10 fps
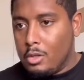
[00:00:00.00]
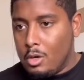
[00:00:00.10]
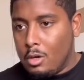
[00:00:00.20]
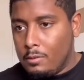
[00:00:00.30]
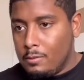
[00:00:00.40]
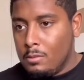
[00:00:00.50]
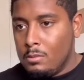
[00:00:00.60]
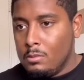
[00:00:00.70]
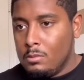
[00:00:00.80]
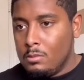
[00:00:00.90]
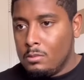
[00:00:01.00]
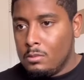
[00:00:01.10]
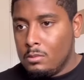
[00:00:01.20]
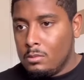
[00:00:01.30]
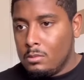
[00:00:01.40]
off. My bad,
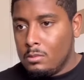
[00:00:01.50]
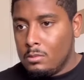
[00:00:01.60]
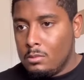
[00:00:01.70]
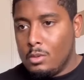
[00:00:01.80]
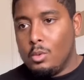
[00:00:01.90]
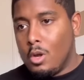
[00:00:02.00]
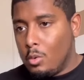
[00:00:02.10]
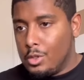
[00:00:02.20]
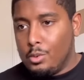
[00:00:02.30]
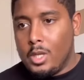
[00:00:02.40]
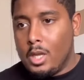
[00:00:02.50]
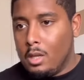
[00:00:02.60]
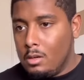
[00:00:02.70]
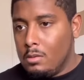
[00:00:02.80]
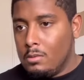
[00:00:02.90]
Dad. I already know. You know what you did.
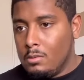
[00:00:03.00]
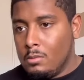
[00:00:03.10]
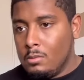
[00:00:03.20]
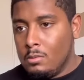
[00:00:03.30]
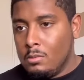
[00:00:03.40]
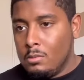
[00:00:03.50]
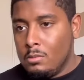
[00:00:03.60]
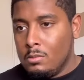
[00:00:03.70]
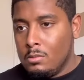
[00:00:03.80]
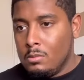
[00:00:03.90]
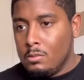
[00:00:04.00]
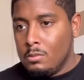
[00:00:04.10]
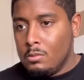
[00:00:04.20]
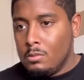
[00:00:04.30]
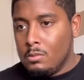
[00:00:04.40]
I, I know.
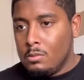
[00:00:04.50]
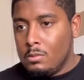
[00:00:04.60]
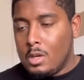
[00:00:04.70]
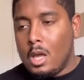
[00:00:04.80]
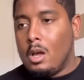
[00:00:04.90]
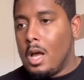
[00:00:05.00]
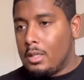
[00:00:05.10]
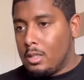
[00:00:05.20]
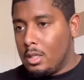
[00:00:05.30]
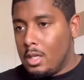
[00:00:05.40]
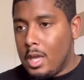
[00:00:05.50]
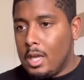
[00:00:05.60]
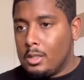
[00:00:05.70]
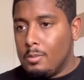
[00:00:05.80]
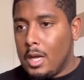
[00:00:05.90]
Now, I took your
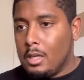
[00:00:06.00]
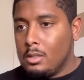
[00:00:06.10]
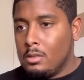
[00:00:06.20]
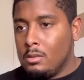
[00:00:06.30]
Xbox.